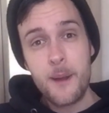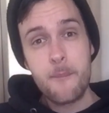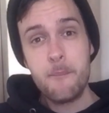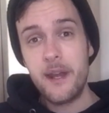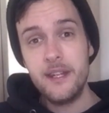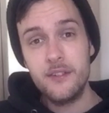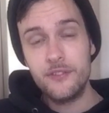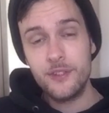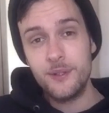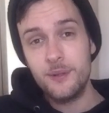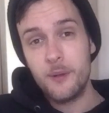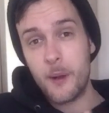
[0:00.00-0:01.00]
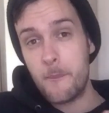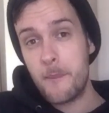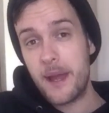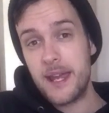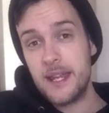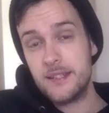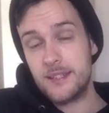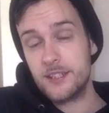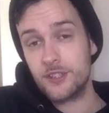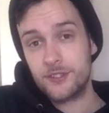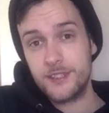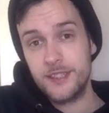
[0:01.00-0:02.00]
Many of you may
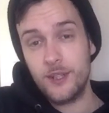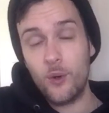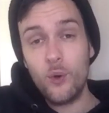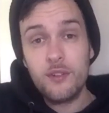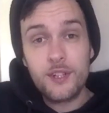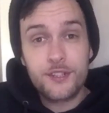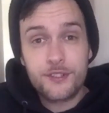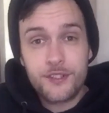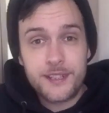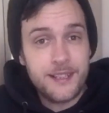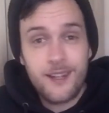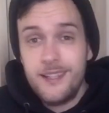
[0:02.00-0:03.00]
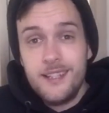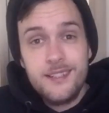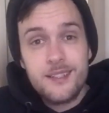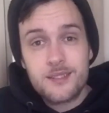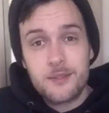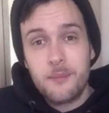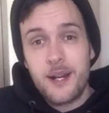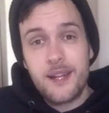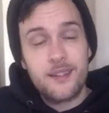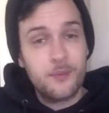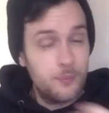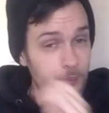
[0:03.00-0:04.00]
disagree or agree. It doesn't
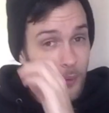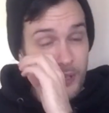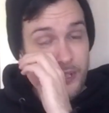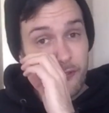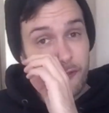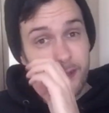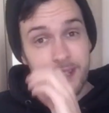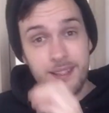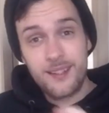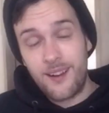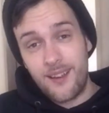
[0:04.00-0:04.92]
matter what you think.